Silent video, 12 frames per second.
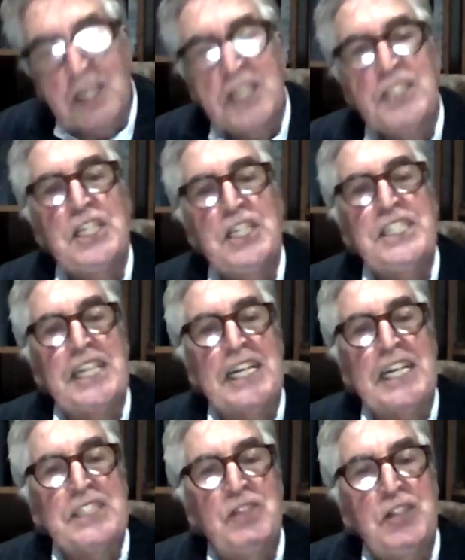What are the
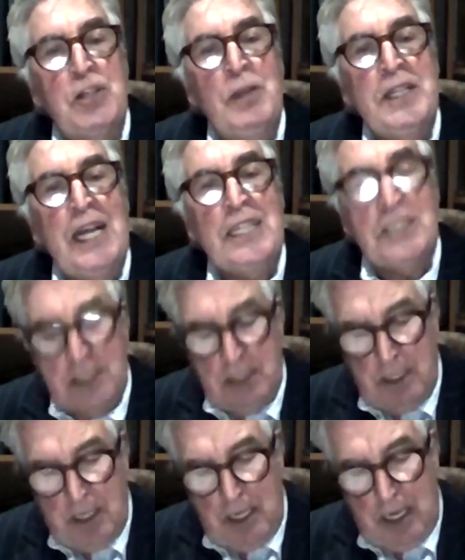logistics for doing
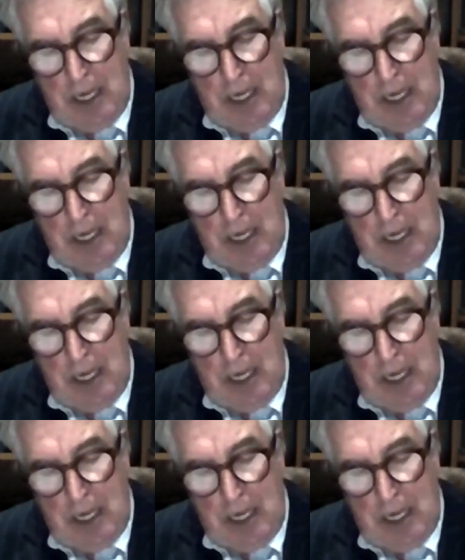that?